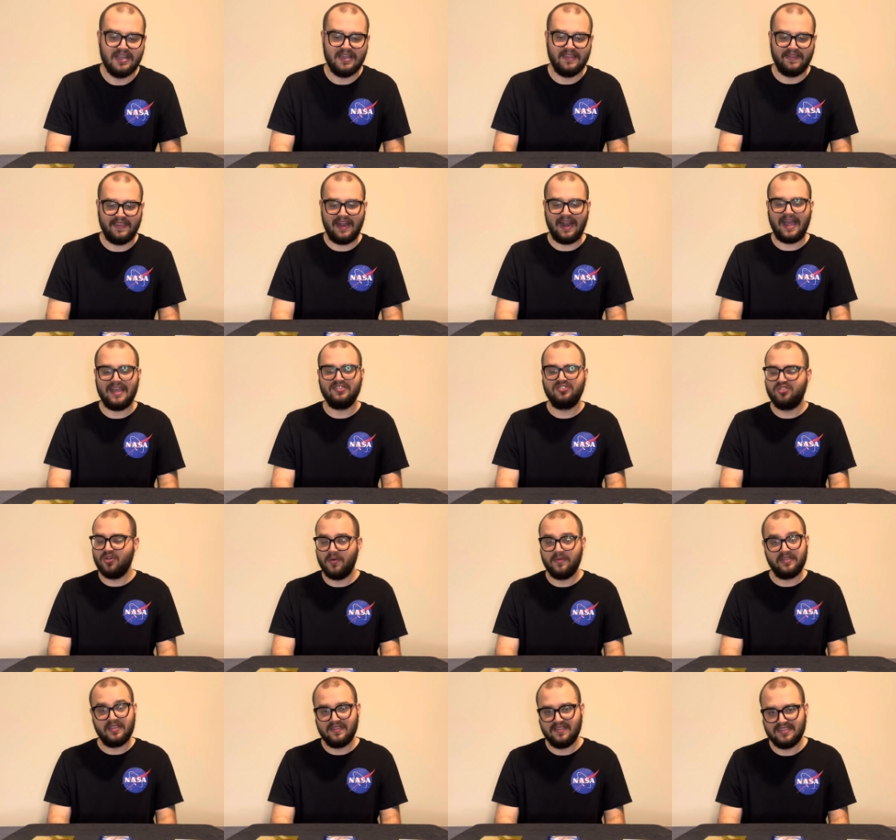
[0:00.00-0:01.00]
that I
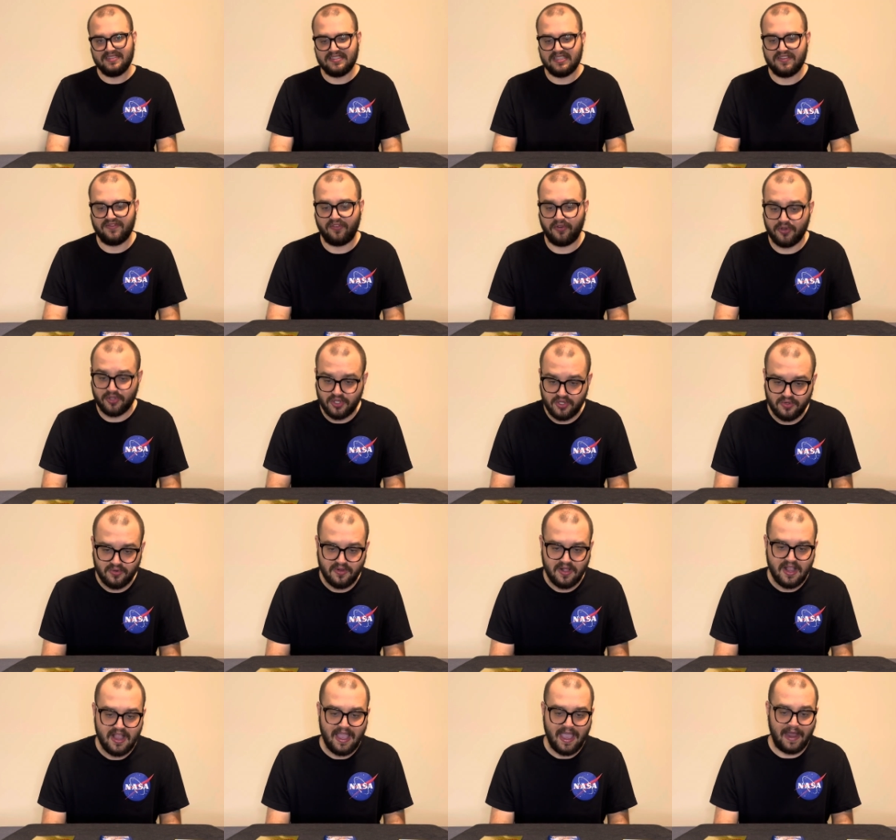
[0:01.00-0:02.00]
don't think this is for
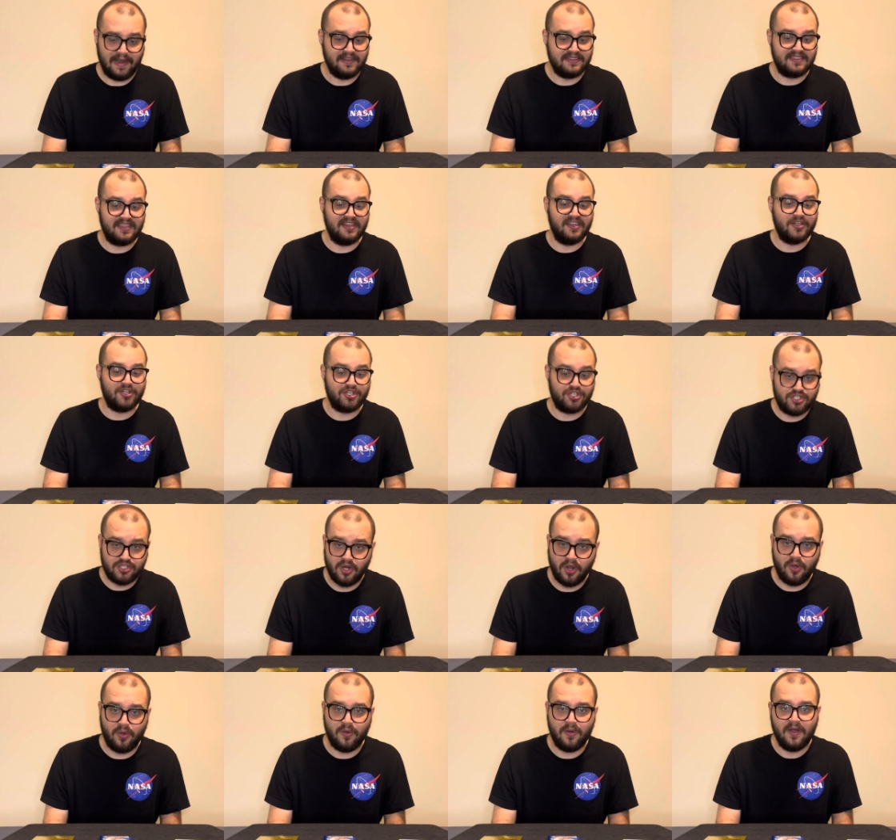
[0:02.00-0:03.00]
you. And it's going to
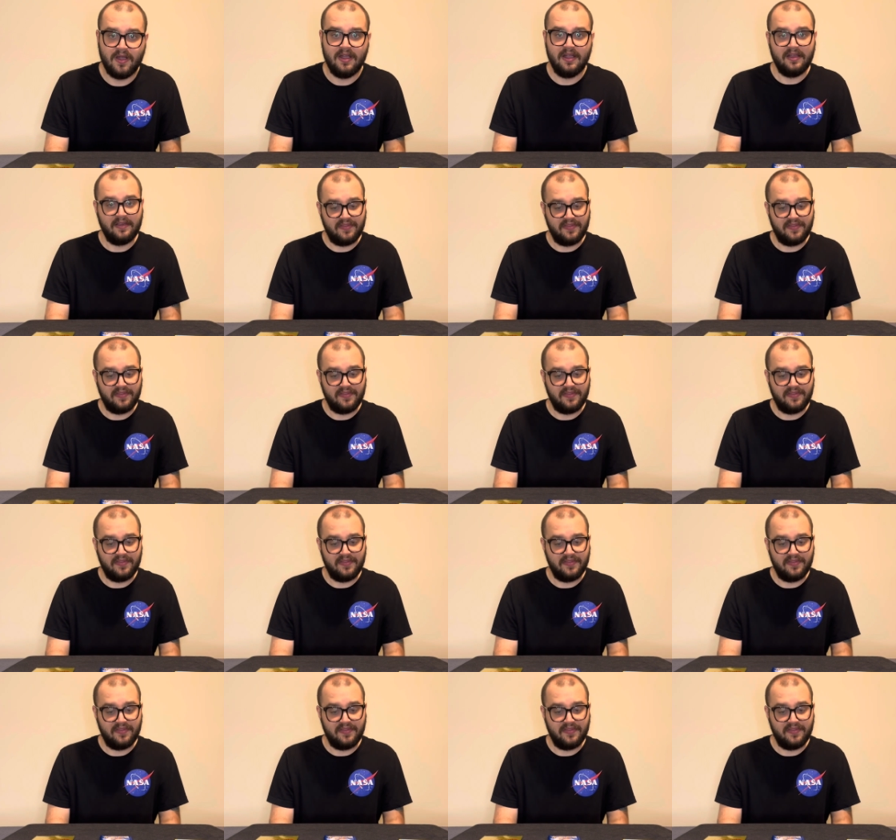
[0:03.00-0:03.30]
show